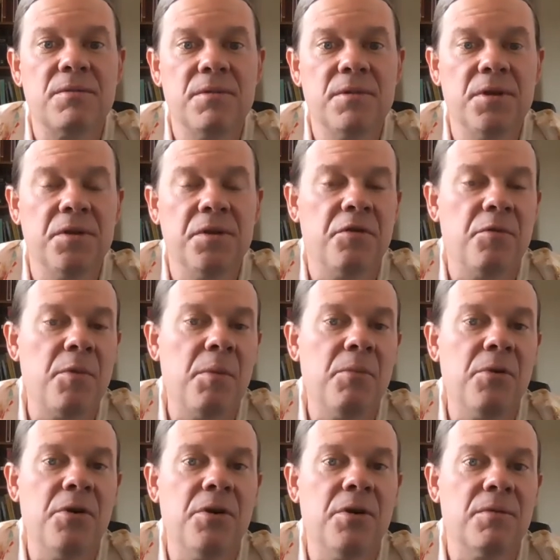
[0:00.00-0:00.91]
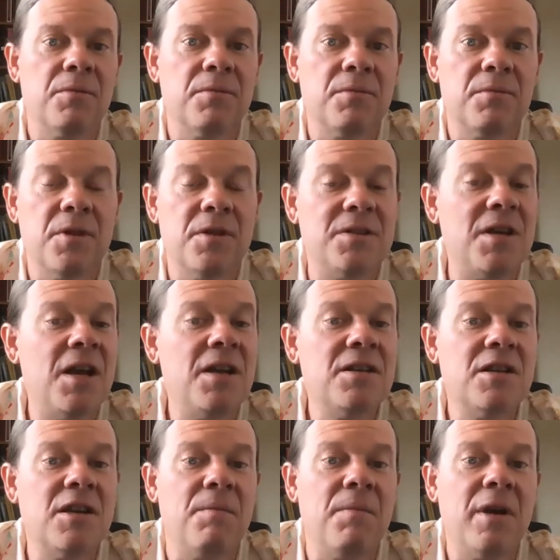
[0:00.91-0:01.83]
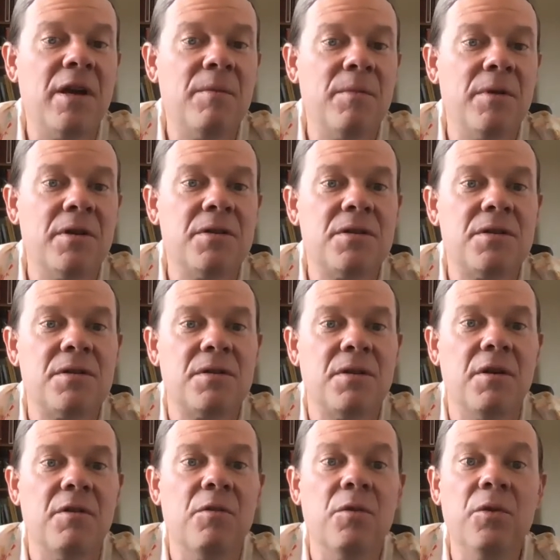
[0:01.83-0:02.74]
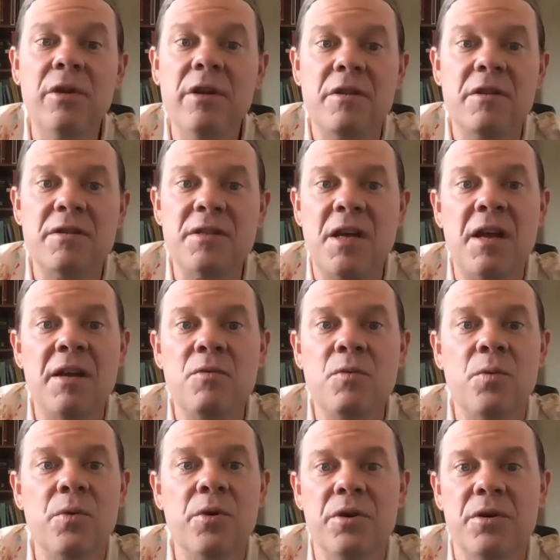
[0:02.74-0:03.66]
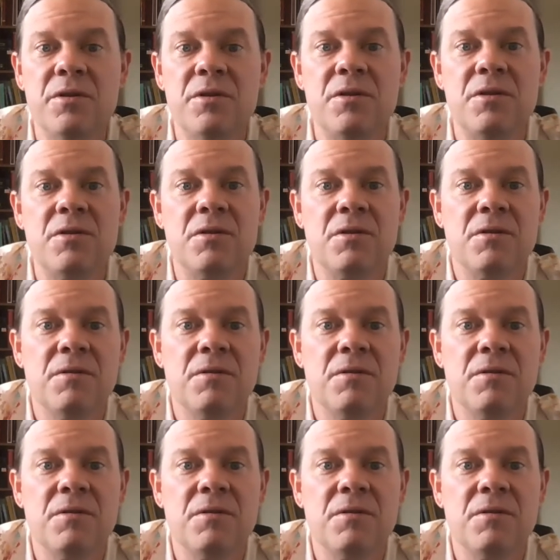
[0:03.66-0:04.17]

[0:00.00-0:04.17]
You remember the Ten Commandments are really the Ten Words.